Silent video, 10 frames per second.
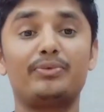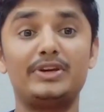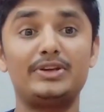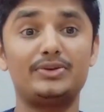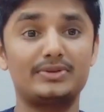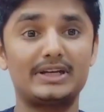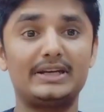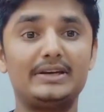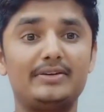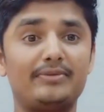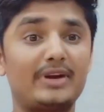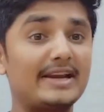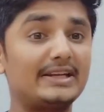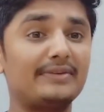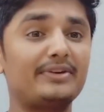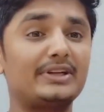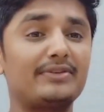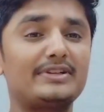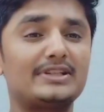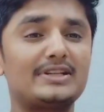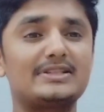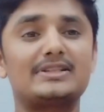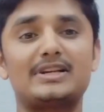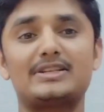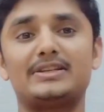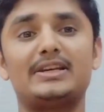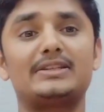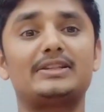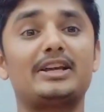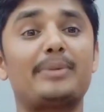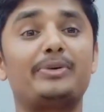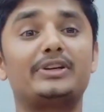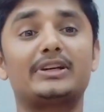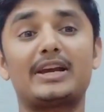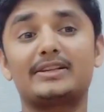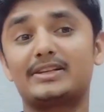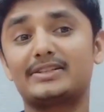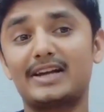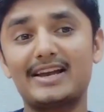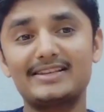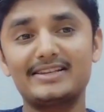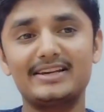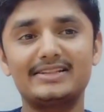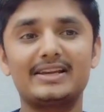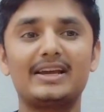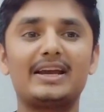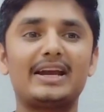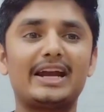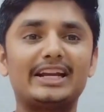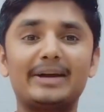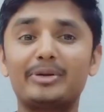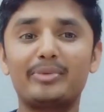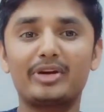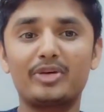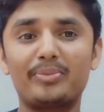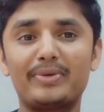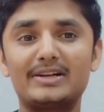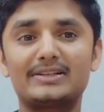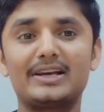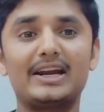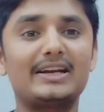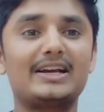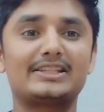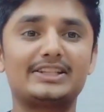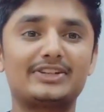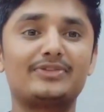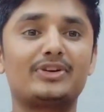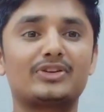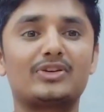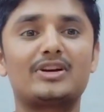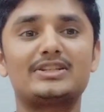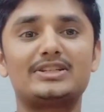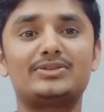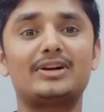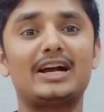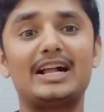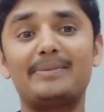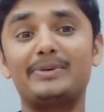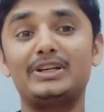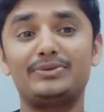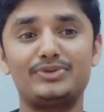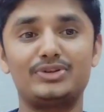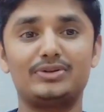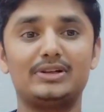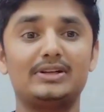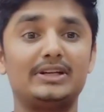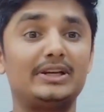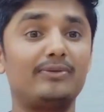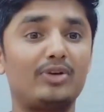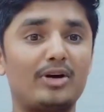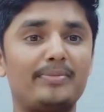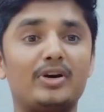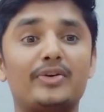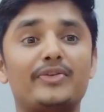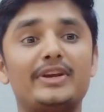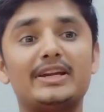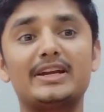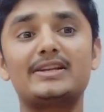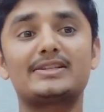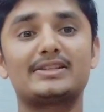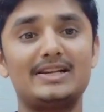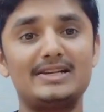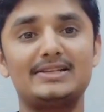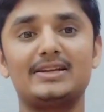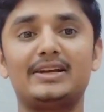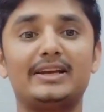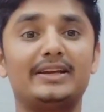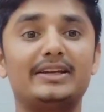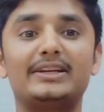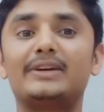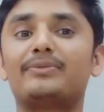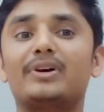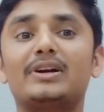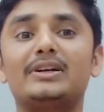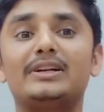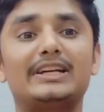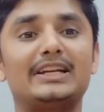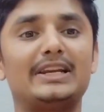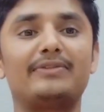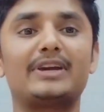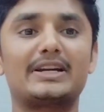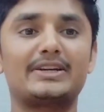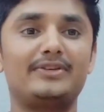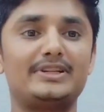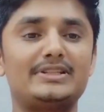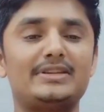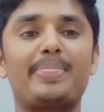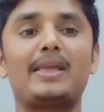We use a variety of interventions such as therapeutic exercises, adaptive equipment, and assistive technology to help individuals develop or regain skills needed for daily living activities